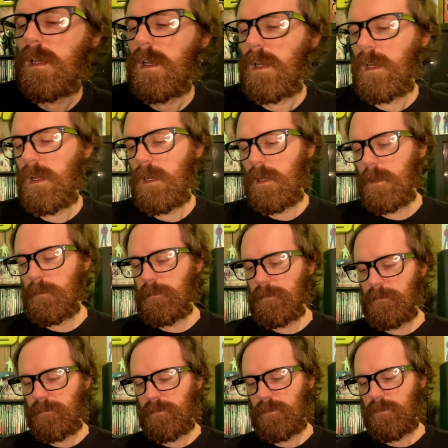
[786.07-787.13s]
Um,
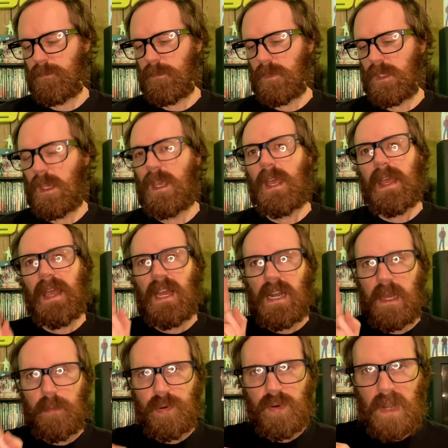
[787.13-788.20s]
and
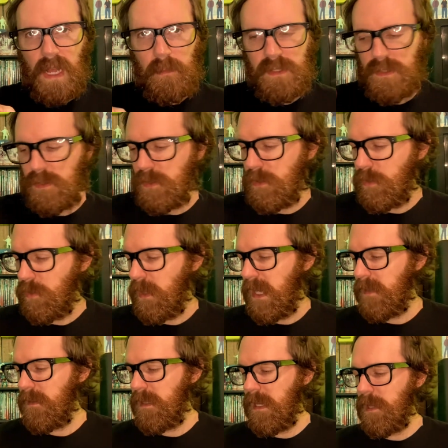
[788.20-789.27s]
I promise you
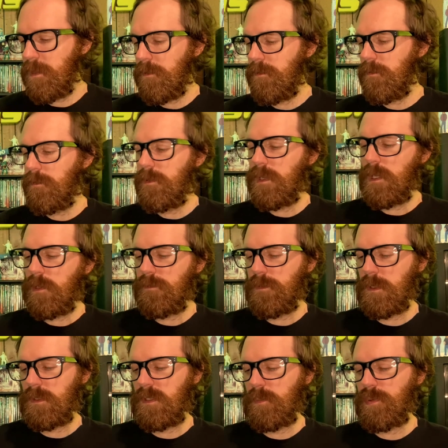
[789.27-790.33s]
at the end of the video for
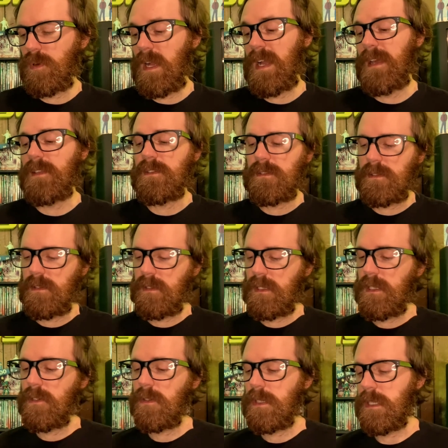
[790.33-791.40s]
a surprise.
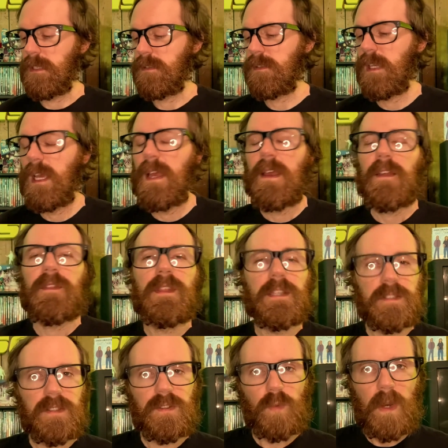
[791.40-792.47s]
Here it is.
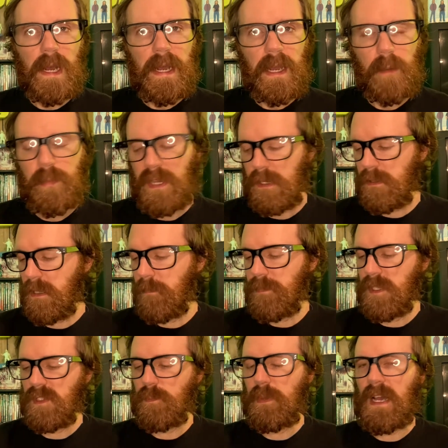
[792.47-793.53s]
This is why I picked up
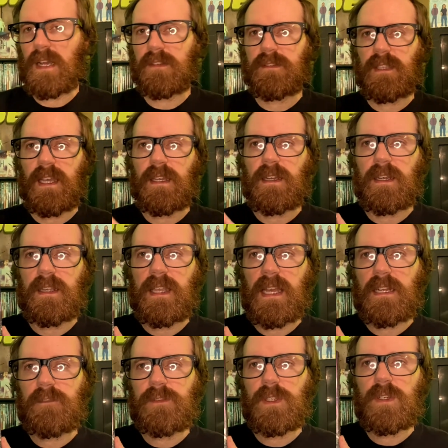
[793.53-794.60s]
this box set.
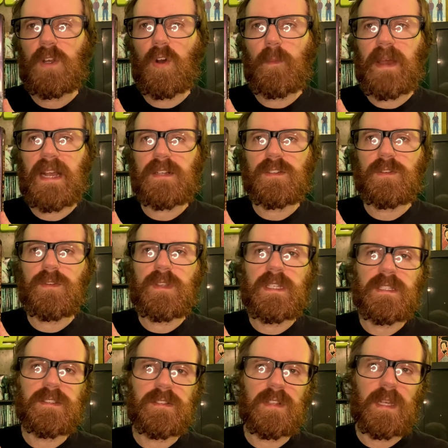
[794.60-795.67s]
Again, if you go back to the
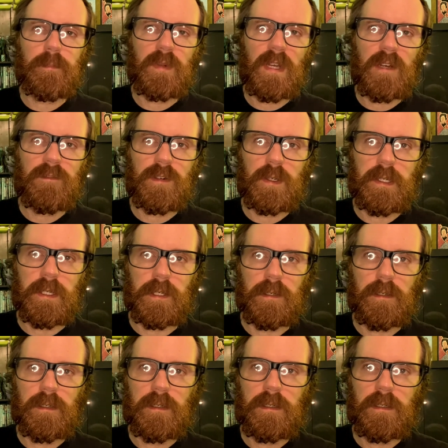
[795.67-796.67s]
slip cover here,